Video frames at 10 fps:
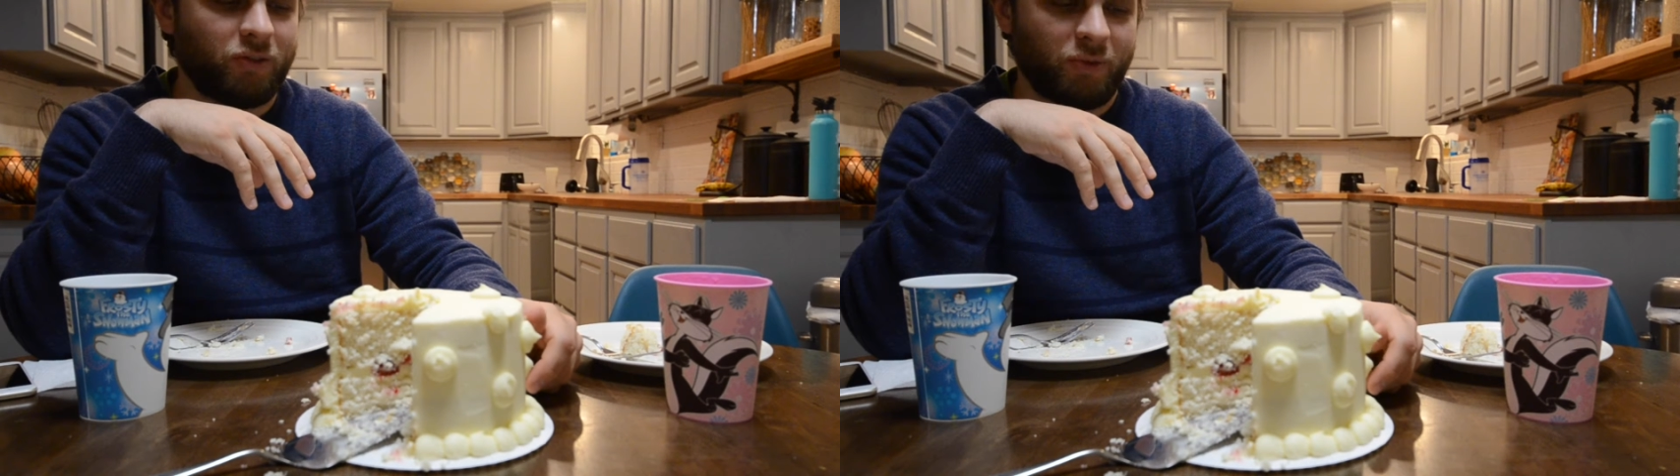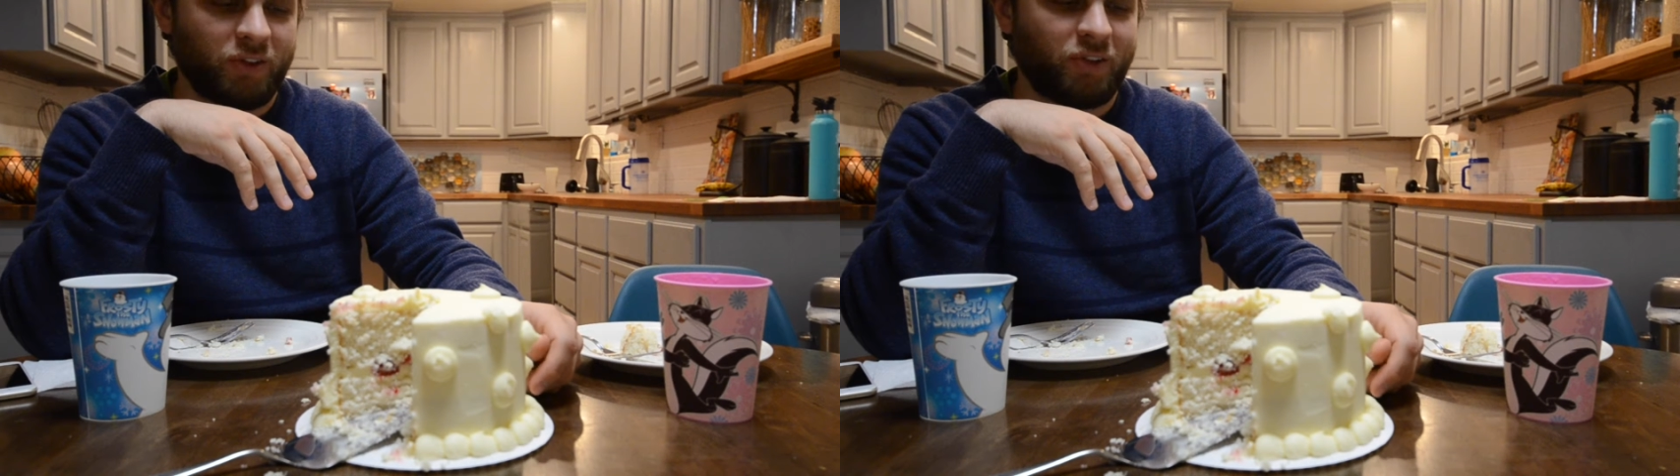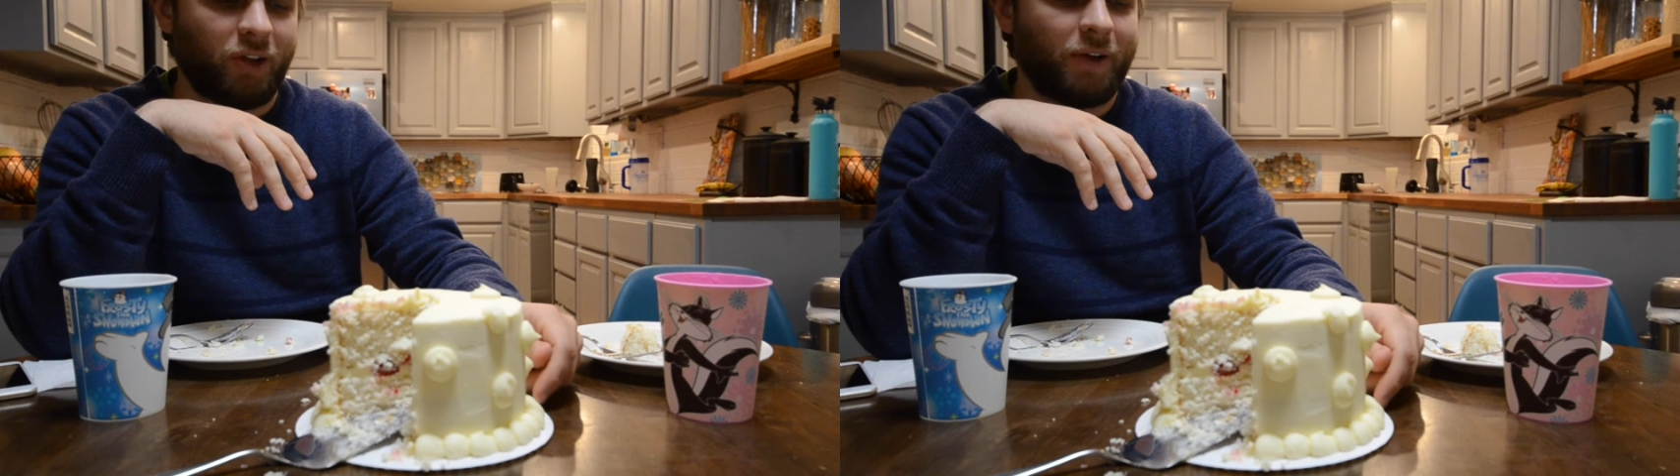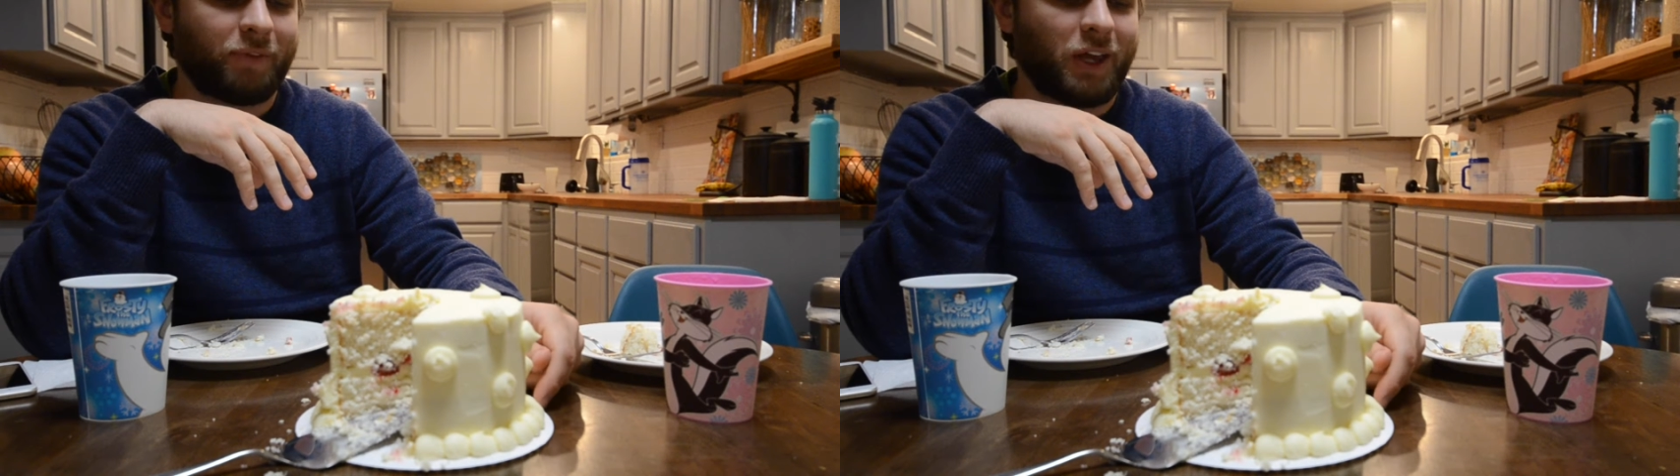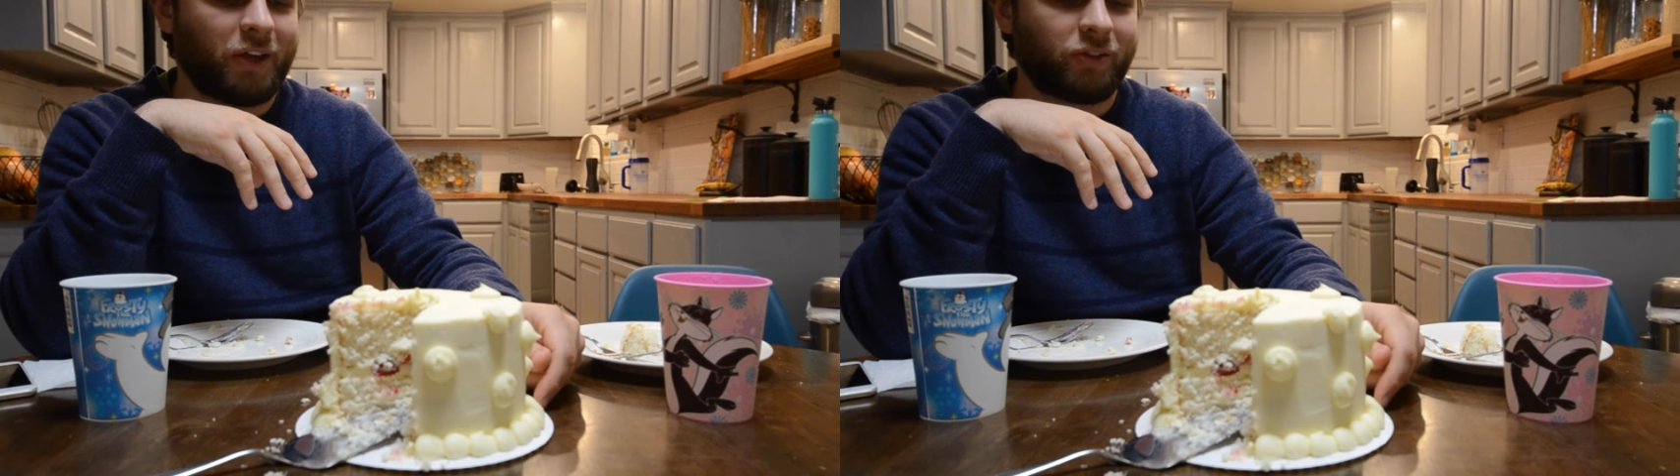and we still have
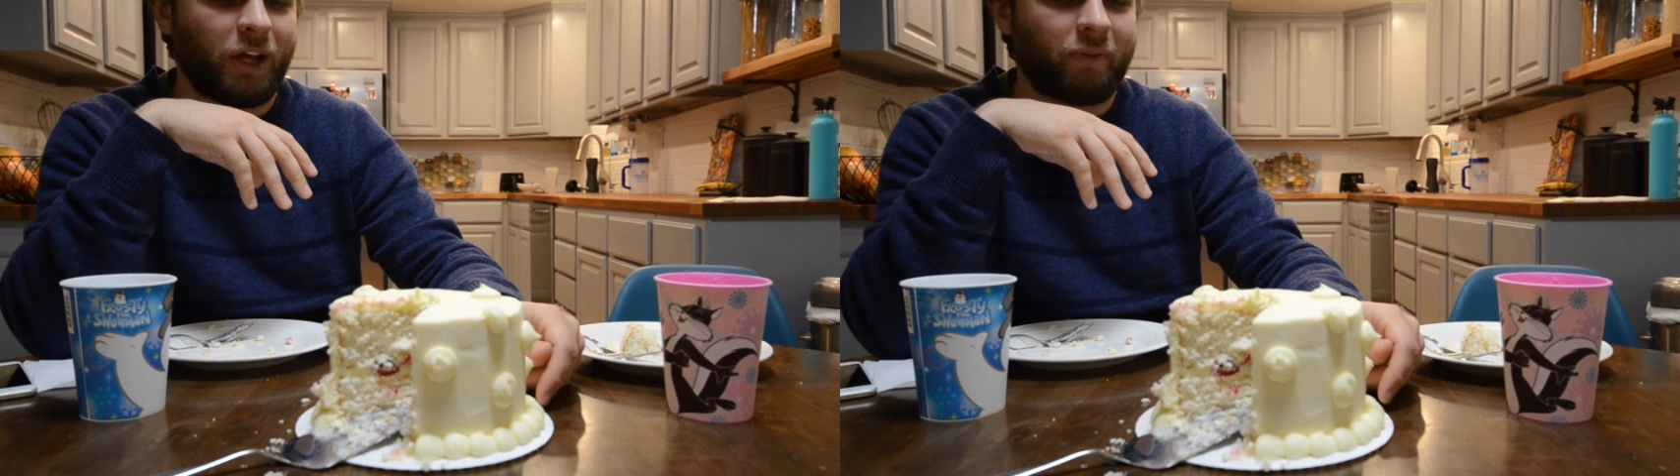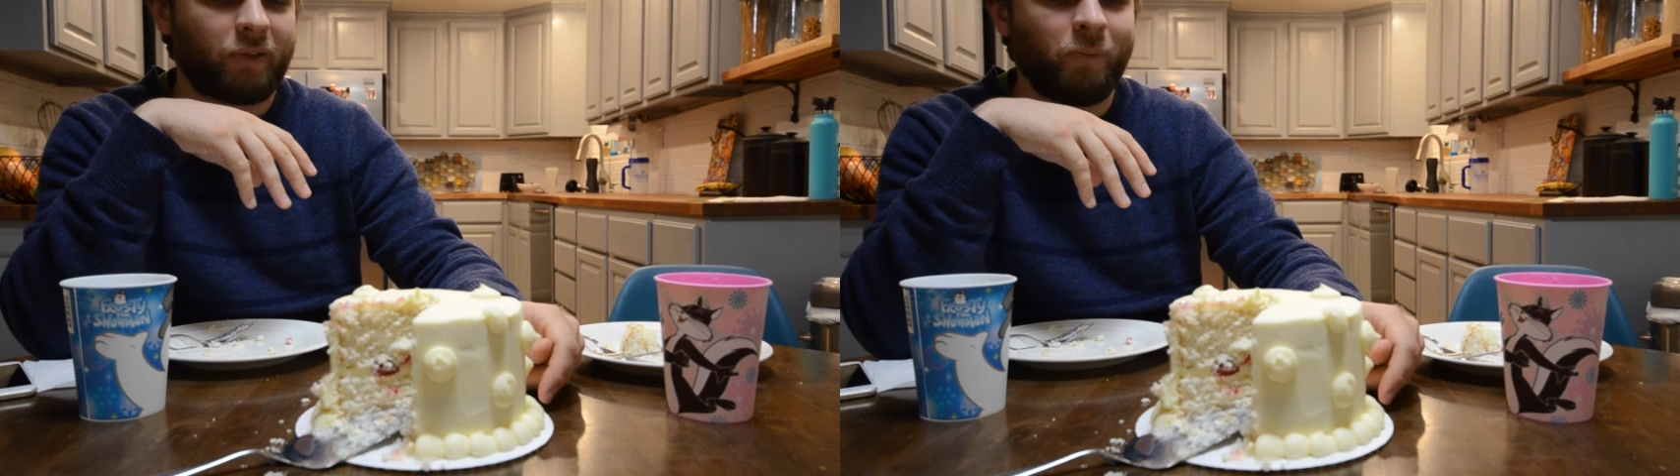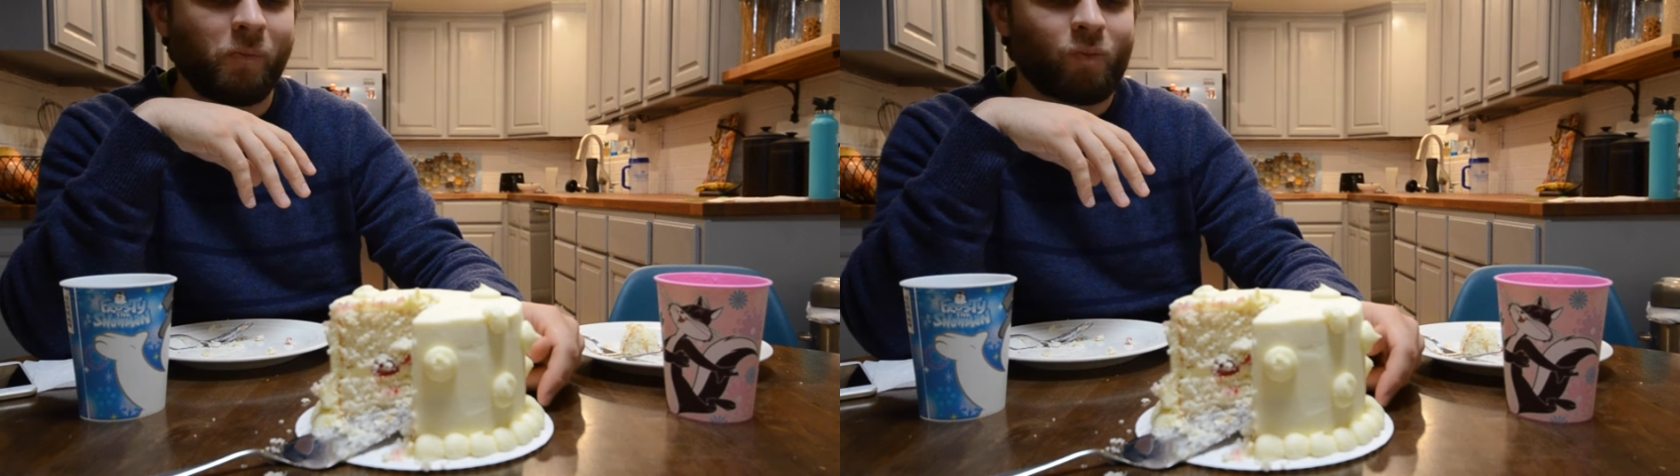cake left,